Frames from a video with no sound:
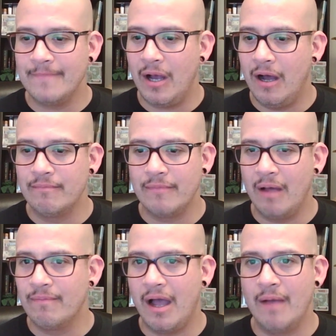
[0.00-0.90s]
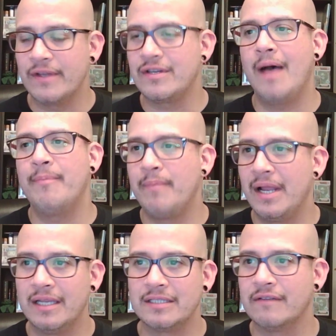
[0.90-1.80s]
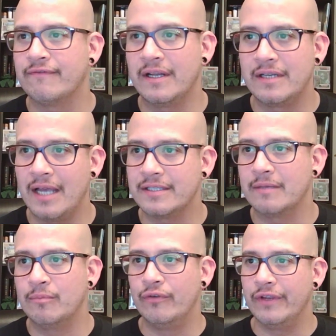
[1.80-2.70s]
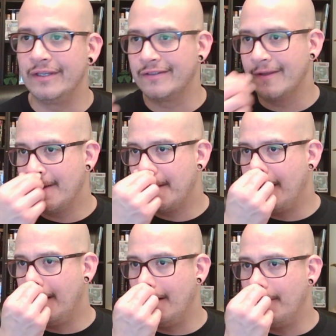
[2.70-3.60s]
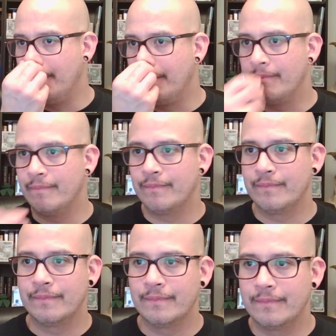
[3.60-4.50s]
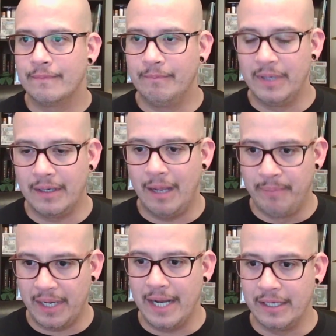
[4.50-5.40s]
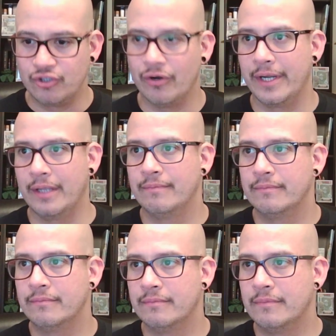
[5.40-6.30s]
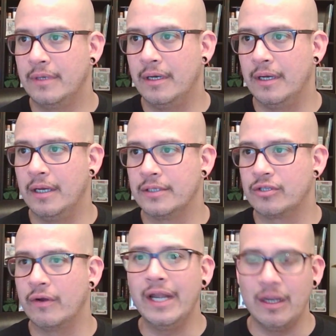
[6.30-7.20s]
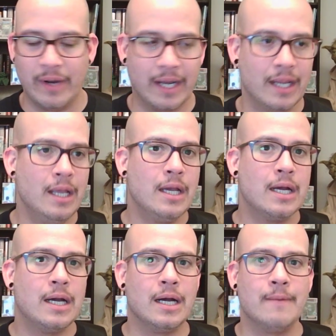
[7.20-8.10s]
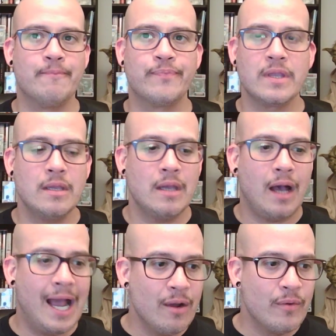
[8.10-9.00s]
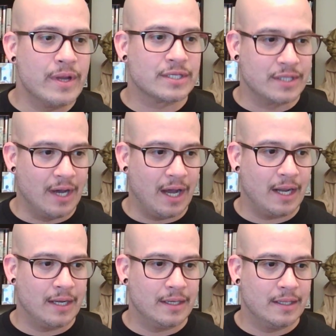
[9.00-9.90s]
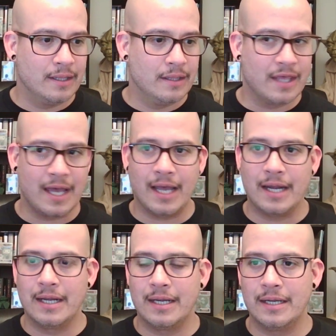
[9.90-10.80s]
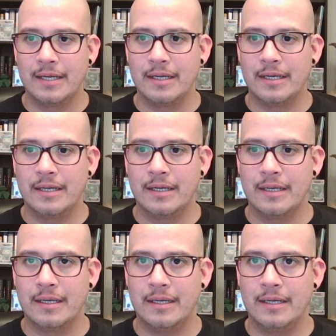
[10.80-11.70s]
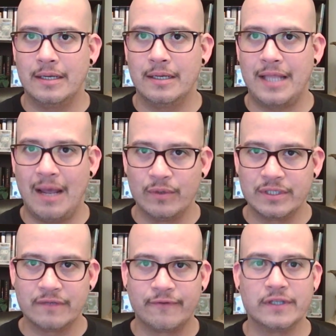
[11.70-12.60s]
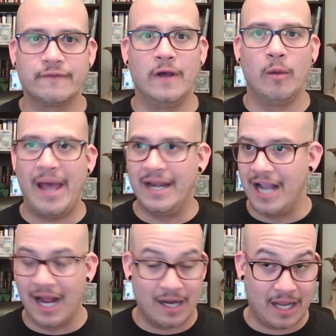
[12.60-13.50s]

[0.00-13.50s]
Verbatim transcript: on on, on the top of my list of fantastic movies, um, but uh, but I enjoyed it. Uh, so anyway, um, I always thought that that was his first film, and he got an